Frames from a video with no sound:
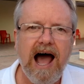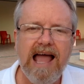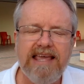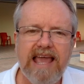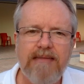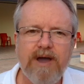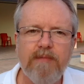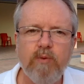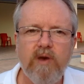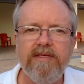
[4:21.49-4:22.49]
I came
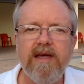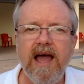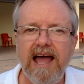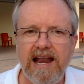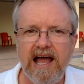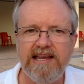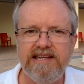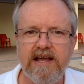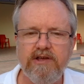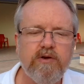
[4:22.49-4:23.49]
up with an
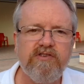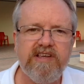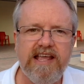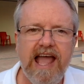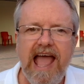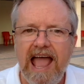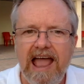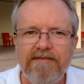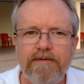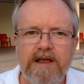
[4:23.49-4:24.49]
idea. You see,
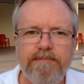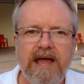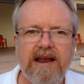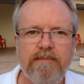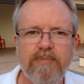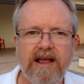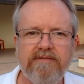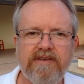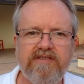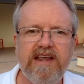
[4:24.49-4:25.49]
every bed and
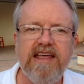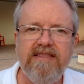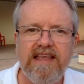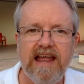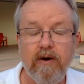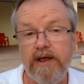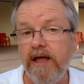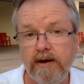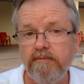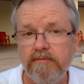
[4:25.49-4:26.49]
breakfast in the
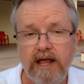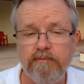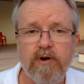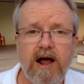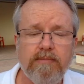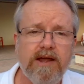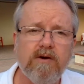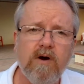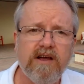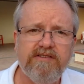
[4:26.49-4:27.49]
area and probably
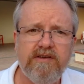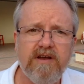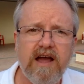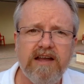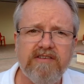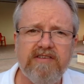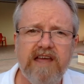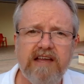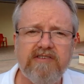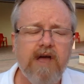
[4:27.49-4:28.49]
across the United
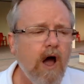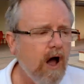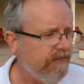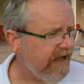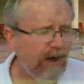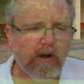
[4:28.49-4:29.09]
States, they